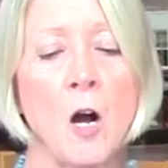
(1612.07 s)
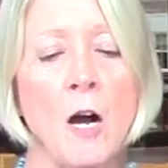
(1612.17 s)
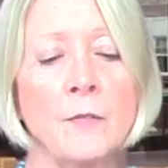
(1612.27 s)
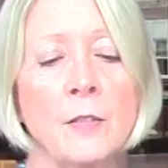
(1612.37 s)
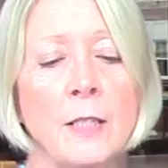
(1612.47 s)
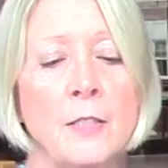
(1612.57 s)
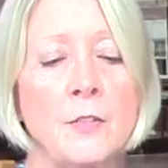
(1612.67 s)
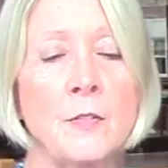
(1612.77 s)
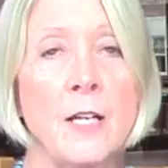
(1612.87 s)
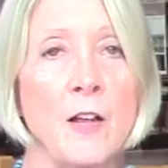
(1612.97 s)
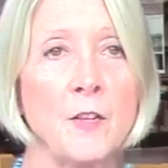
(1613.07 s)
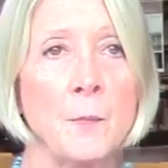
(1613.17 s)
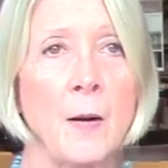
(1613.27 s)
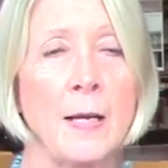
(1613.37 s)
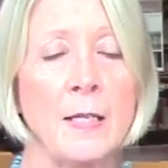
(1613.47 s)
often led to death
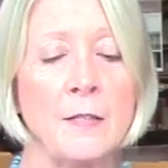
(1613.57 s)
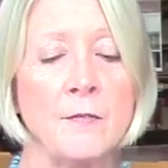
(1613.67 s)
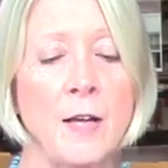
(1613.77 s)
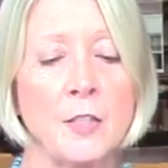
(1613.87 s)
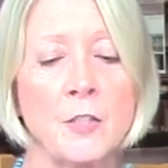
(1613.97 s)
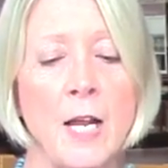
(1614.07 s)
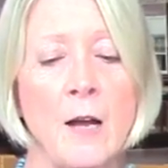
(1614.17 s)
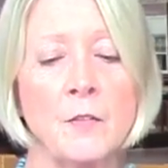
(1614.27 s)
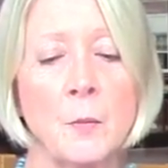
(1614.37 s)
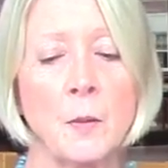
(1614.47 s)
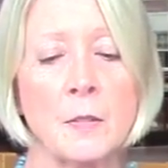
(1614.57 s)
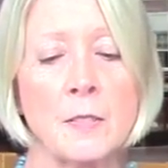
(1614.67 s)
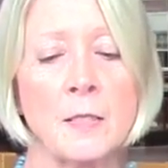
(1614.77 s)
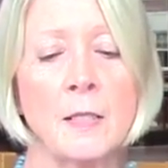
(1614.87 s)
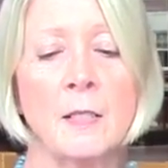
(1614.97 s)
by infection afterwards.